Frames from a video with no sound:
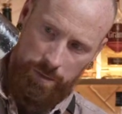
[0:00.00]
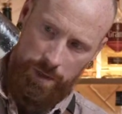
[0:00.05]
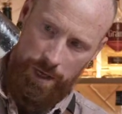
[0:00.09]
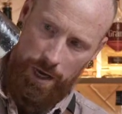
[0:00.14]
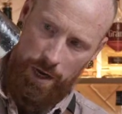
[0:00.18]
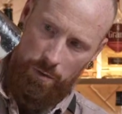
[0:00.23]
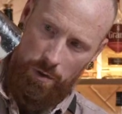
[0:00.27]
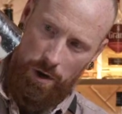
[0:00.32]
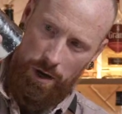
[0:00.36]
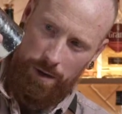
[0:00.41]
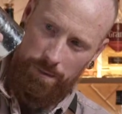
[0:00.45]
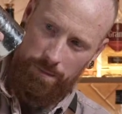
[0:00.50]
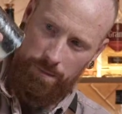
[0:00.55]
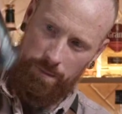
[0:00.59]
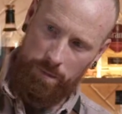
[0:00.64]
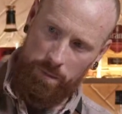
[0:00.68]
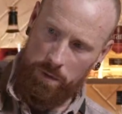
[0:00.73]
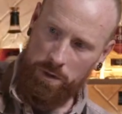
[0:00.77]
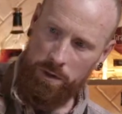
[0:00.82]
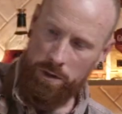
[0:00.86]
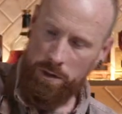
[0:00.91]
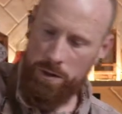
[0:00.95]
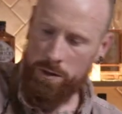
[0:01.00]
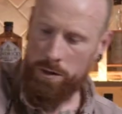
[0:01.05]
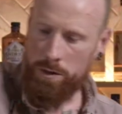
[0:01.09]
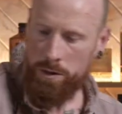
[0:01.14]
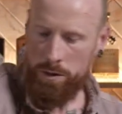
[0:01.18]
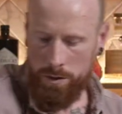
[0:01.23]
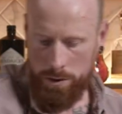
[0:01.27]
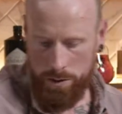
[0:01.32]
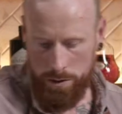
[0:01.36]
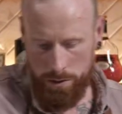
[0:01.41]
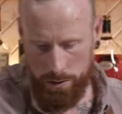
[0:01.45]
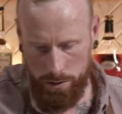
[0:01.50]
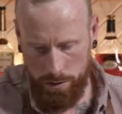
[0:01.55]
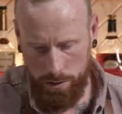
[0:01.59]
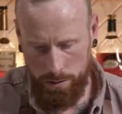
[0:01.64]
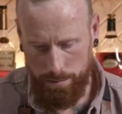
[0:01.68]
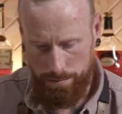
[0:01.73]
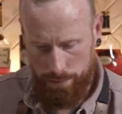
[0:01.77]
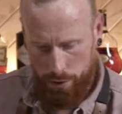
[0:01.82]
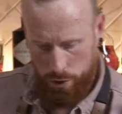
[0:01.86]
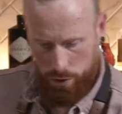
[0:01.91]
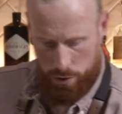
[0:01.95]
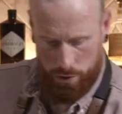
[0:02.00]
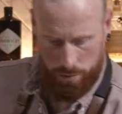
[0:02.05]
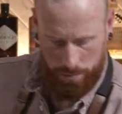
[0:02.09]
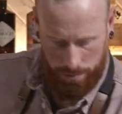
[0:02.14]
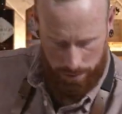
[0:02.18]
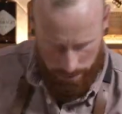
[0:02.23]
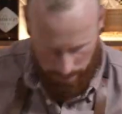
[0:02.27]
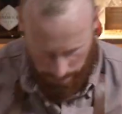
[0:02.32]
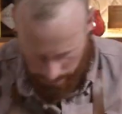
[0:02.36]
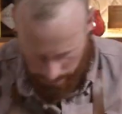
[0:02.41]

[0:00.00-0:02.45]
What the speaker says: the egg white. Boom.